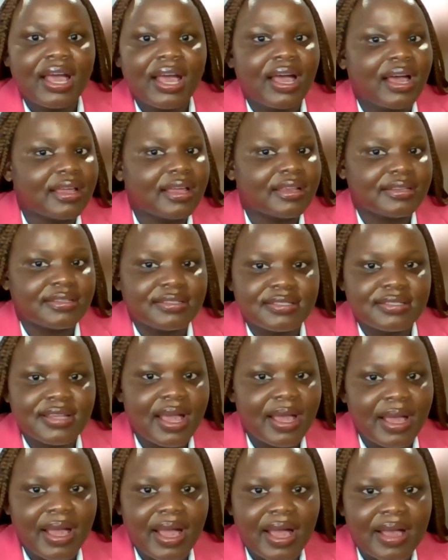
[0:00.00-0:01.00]
and
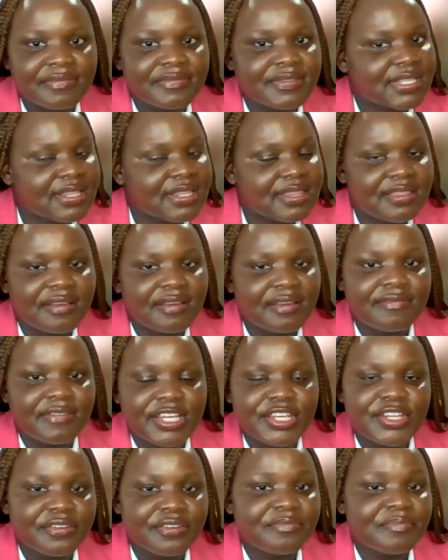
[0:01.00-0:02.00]
I've seen the
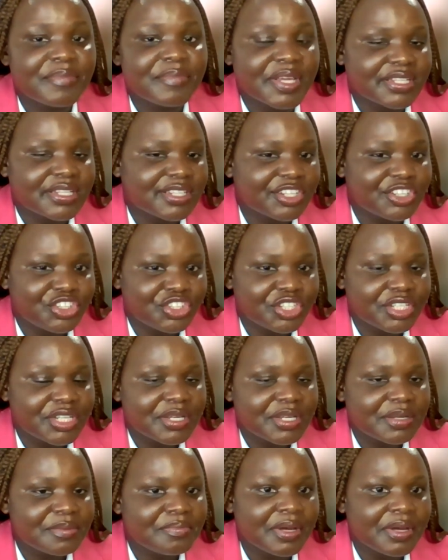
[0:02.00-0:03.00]
value of
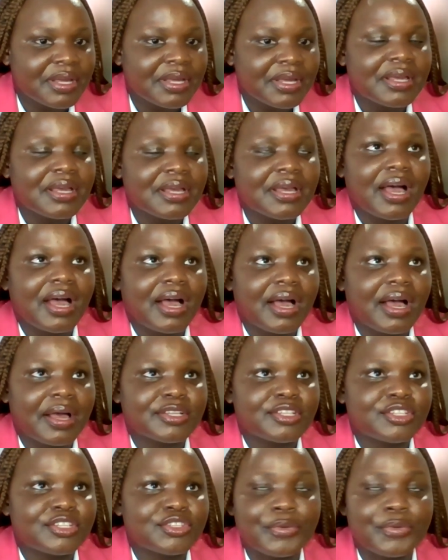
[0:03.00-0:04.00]
mentorship.
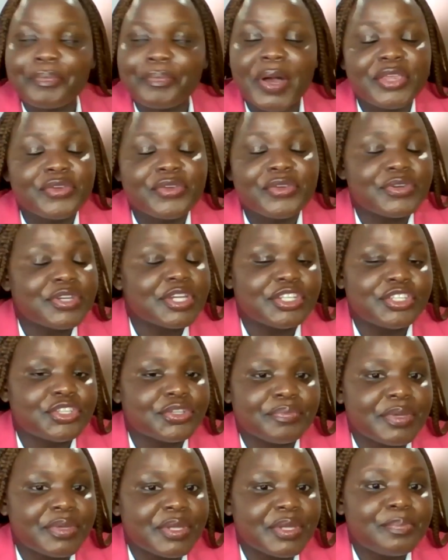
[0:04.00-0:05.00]
But you need to
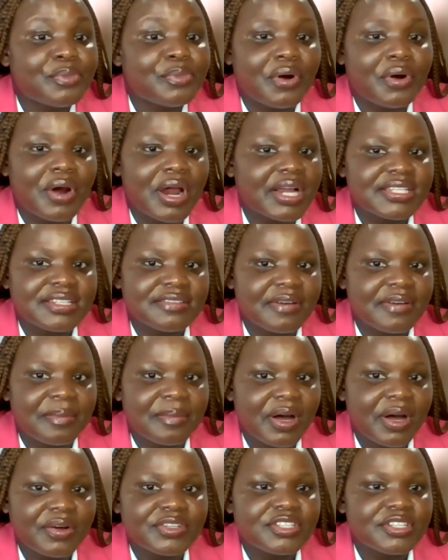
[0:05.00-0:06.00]
be proactive
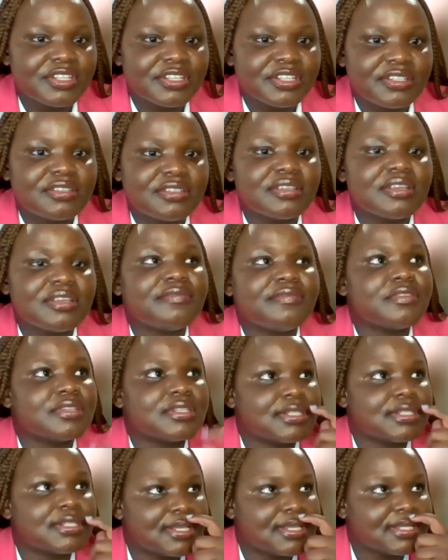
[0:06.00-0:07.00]
about it. If you
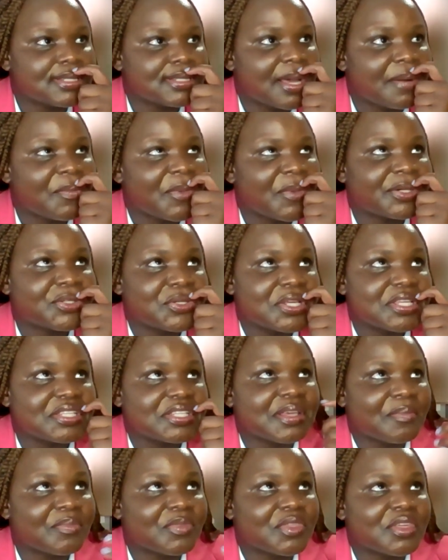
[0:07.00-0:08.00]
see someone doing
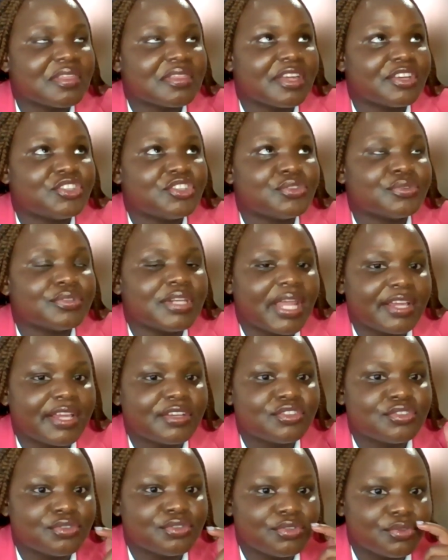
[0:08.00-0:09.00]
something that you'd
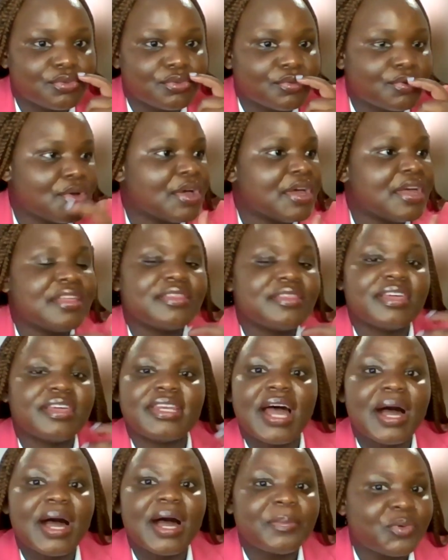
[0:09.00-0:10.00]
like to do,
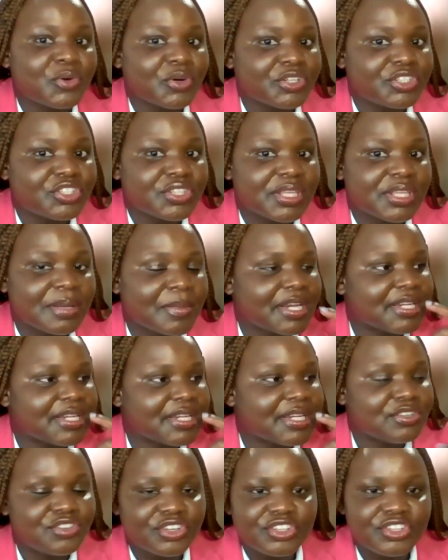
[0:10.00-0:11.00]
then approach them and
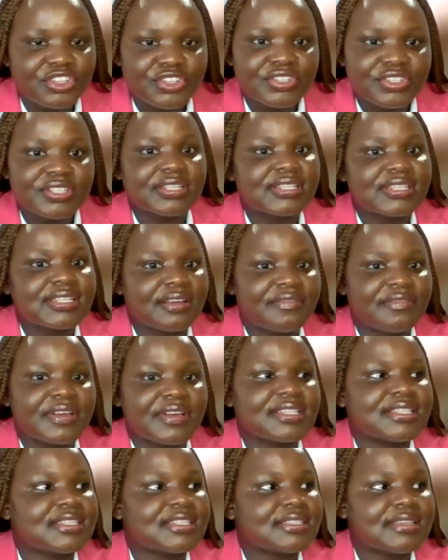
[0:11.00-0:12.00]
introduce yourself
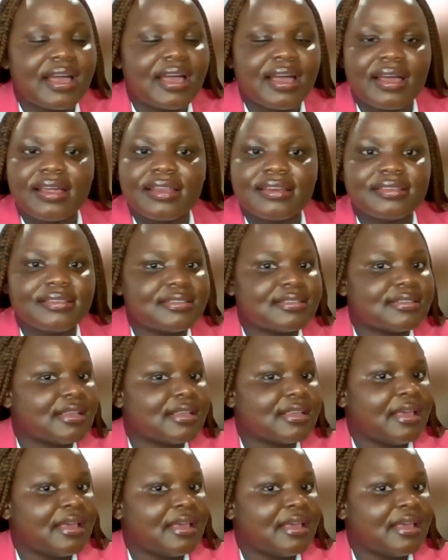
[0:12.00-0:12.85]
and